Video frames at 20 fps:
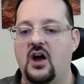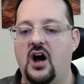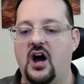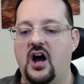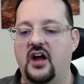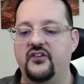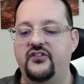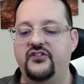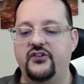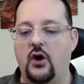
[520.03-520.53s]

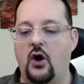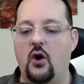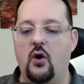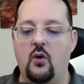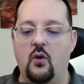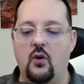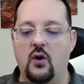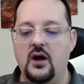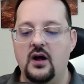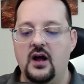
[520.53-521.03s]

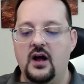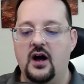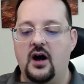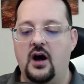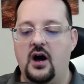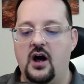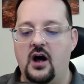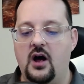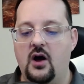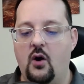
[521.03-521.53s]
So
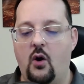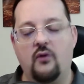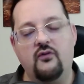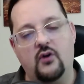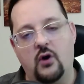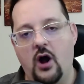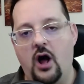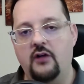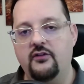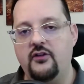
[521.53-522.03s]

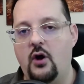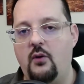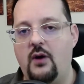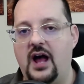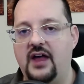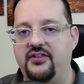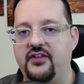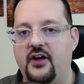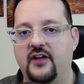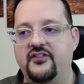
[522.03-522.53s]
overall, though,
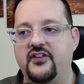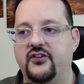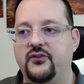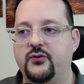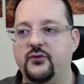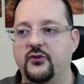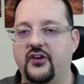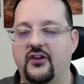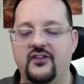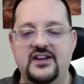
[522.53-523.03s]
I thought this
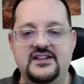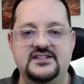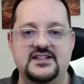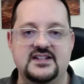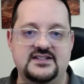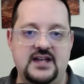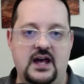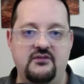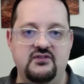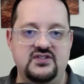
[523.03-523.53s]
was at least a
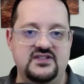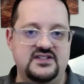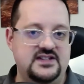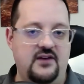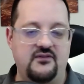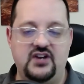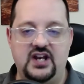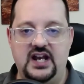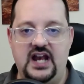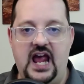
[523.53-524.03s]

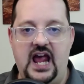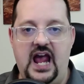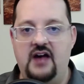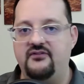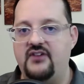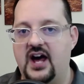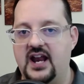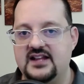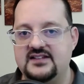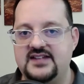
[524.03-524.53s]

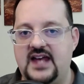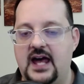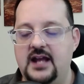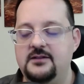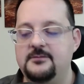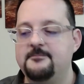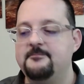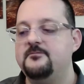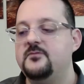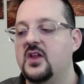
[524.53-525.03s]
7.5 out of
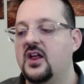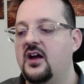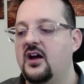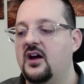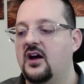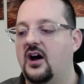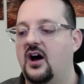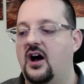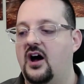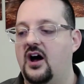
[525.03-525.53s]
10.
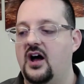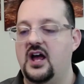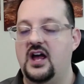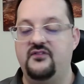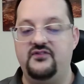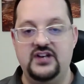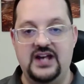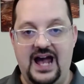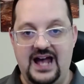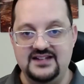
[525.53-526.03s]

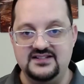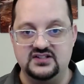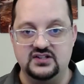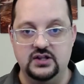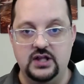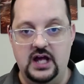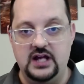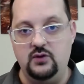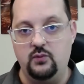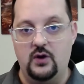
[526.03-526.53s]
If you guys
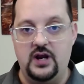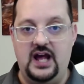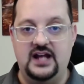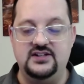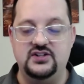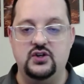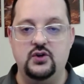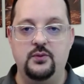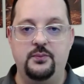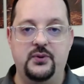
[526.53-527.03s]
like what I
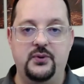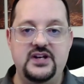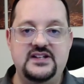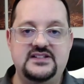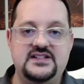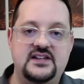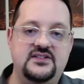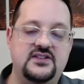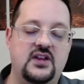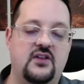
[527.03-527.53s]
do, please
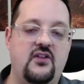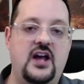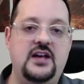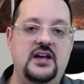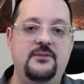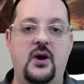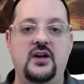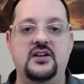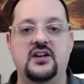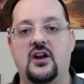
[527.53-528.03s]
hit the like
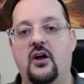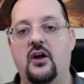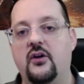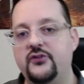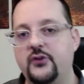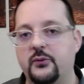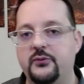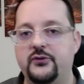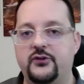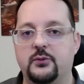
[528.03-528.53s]
button and
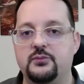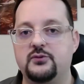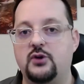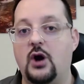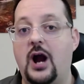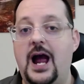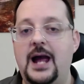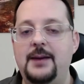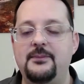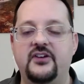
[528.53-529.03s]
also
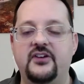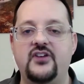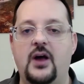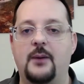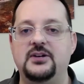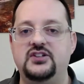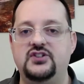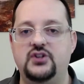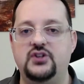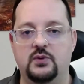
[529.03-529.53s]
subscribe, as I'll
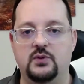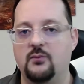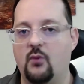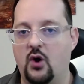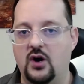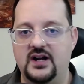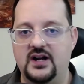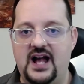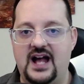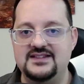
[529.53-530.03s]
be doing
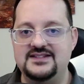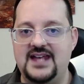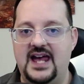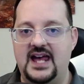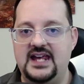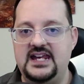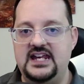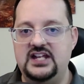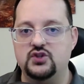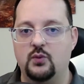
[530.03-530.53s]
more content
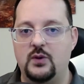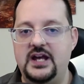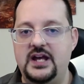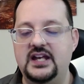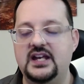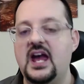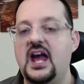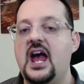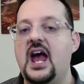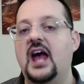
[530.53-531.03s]
each
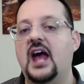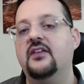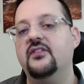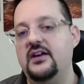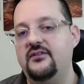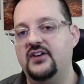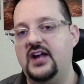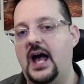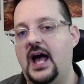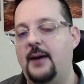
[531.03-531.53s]
week. And
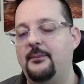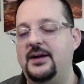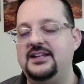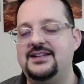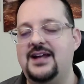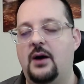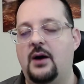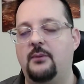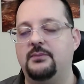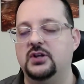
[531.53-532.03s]
leave a comment
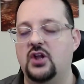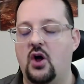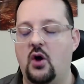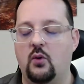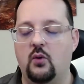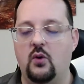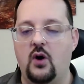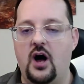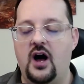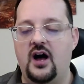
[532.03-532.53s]
down
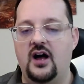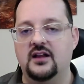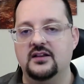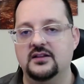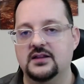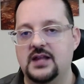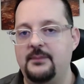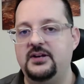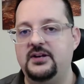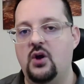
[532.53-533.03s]
below.
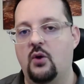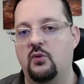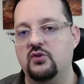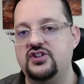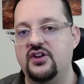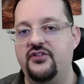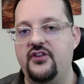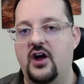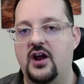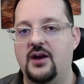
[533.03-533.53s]
Let me know what
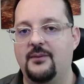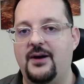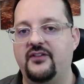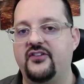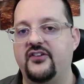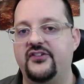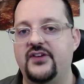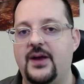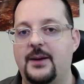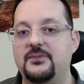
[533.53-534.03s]
you thought about
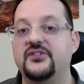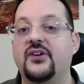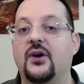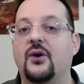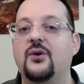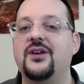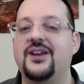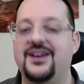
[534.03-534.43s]
this episode.